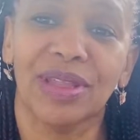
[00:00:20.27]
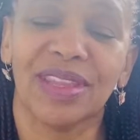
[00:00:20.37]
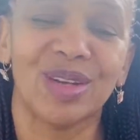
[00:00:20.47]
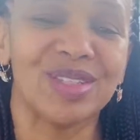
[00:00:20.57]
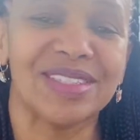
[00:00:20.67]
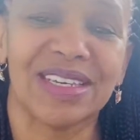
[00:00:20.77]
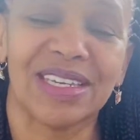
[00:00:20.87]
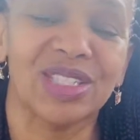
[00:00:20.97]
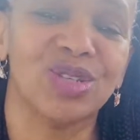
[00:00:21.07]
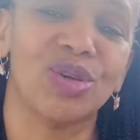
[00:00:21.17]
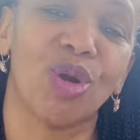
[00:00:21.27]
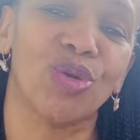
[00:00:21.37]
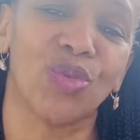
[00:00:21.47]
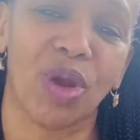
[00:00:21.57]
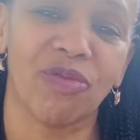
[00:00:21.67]
that are sent into the
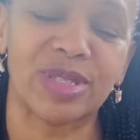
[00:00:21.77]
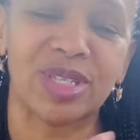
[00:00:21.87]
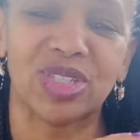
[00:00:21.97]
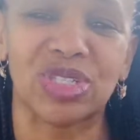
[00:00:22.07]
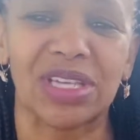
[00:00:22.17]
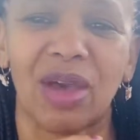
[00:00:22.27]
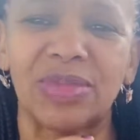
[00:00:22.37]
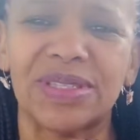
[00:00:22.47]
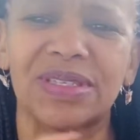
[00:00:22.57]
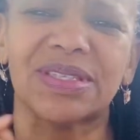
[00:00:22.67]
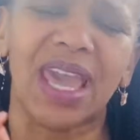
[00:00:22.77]
earth realm for such a time as this.